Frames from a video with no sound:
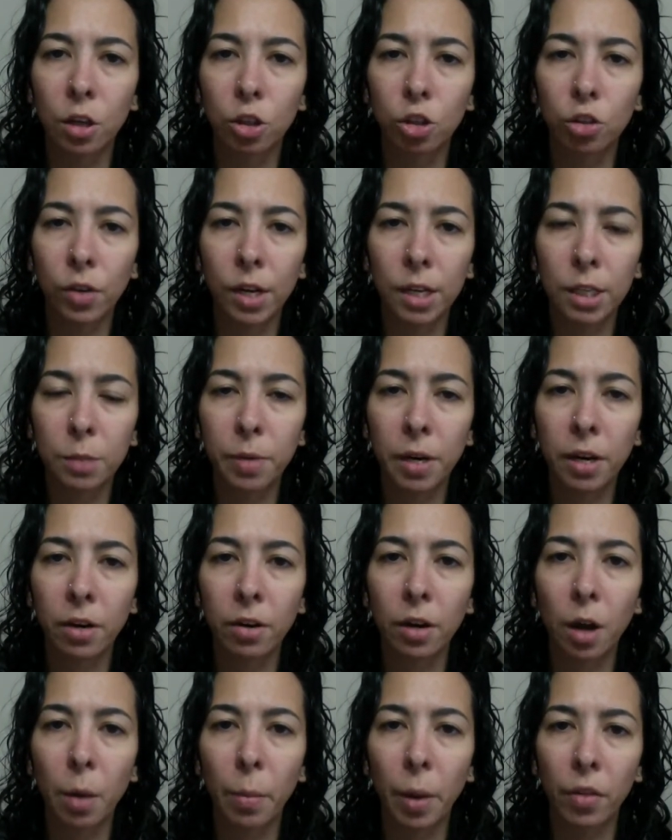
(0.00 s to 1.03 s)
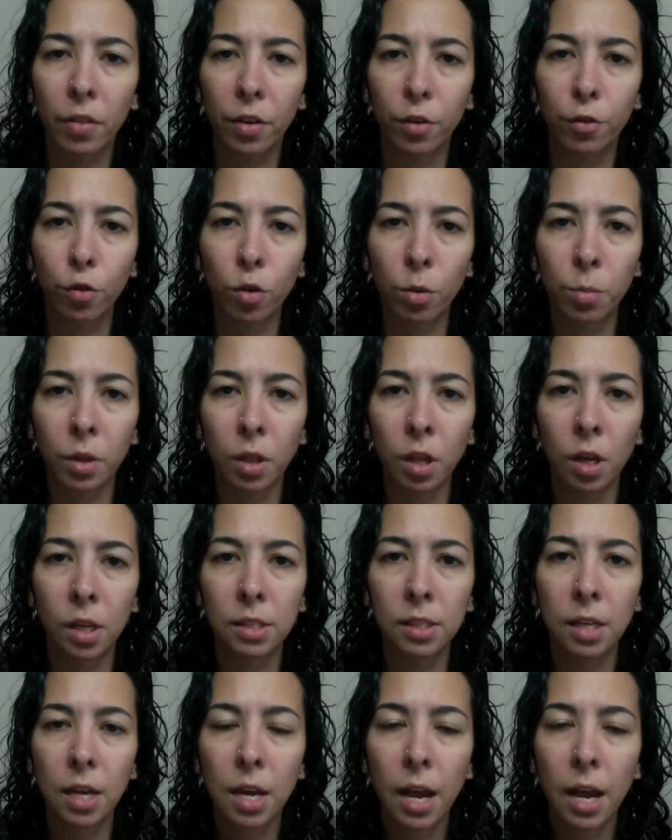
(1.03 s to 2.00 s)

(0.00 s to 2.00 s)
transparent about their formulas,